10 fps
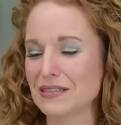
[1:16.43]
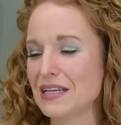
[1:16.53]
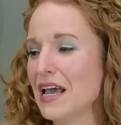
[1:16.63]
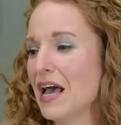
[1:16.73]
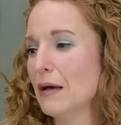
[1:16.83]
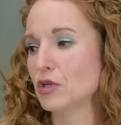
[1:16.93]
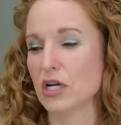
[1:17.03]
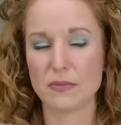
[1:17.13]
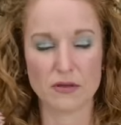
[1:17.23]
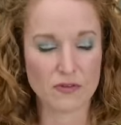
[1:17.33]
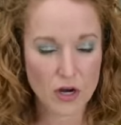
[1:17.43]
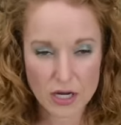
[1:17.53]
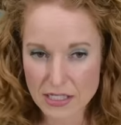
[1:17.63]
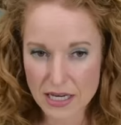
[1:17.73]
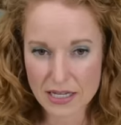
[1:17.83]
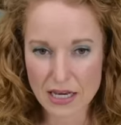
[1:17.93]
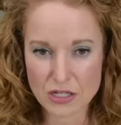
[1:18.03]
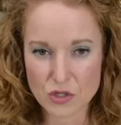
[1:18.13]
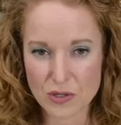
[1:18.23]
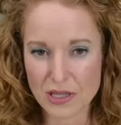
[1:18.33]
I'm trying to be very dedicated
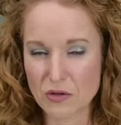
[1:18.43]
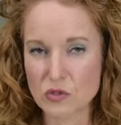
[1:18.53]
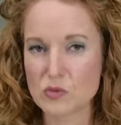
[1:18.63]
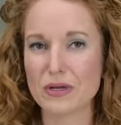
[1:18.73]
in doing those,